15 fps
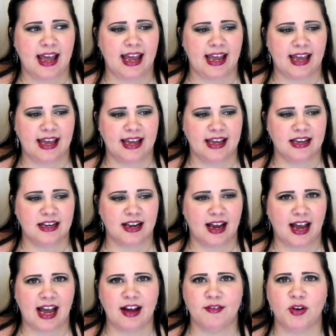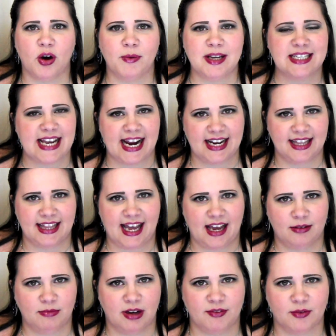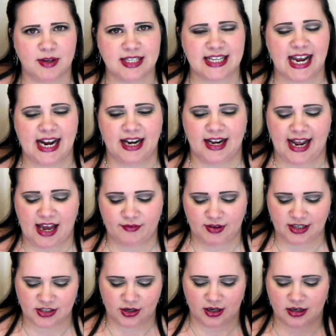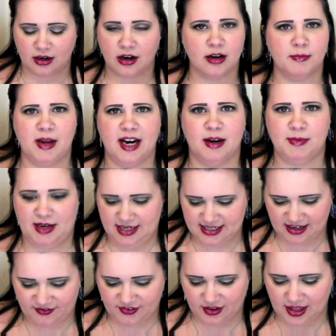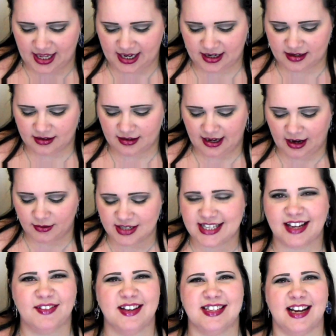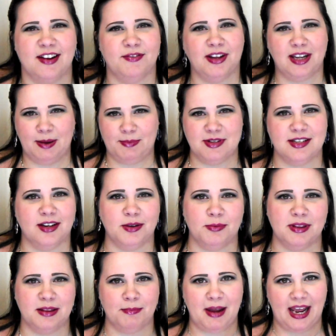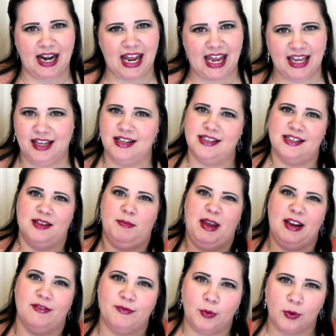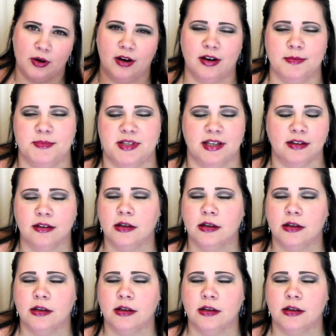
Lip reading: And I've always hated that. I've always hated having dark arm hair because I feel like, I always think of the Seinfeld episode with the man hands, the man forearms, and